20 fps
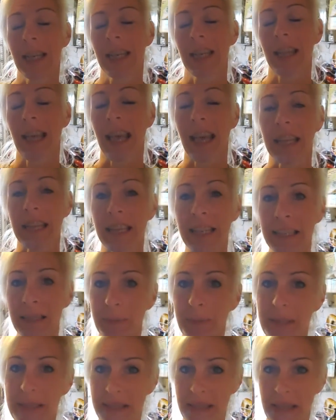that need to
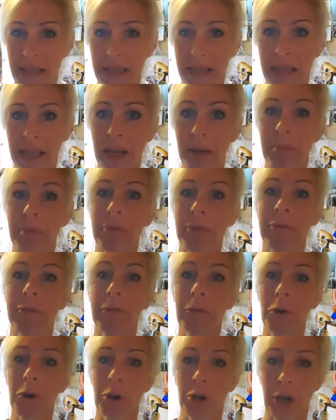be done
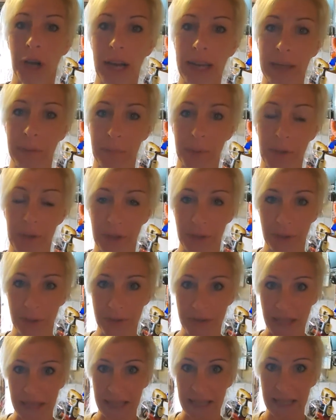before I can put the
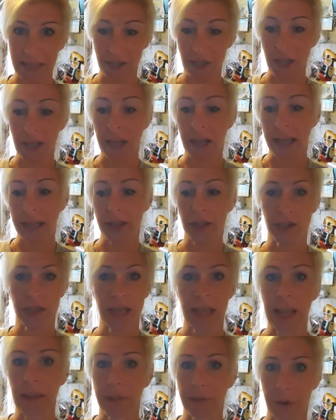gooseneck hitch in. I just
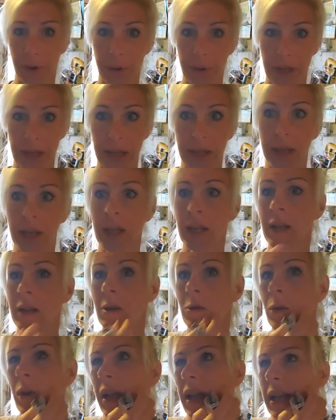can't throw it in.
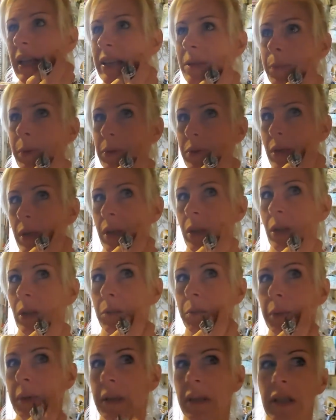Well, I suppose I
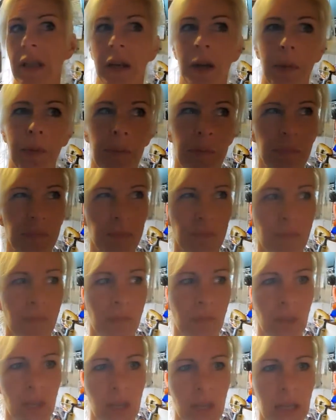could, but um,
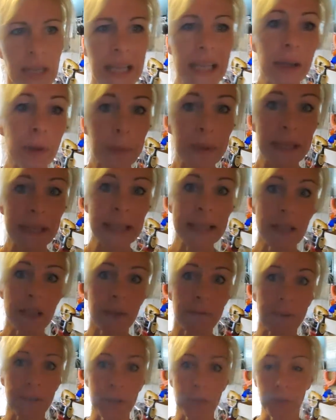it would be easier
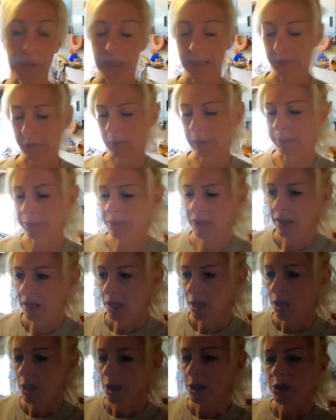if I do it this way.
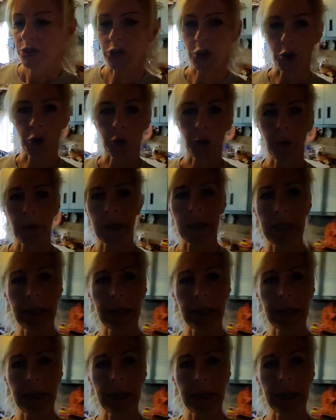So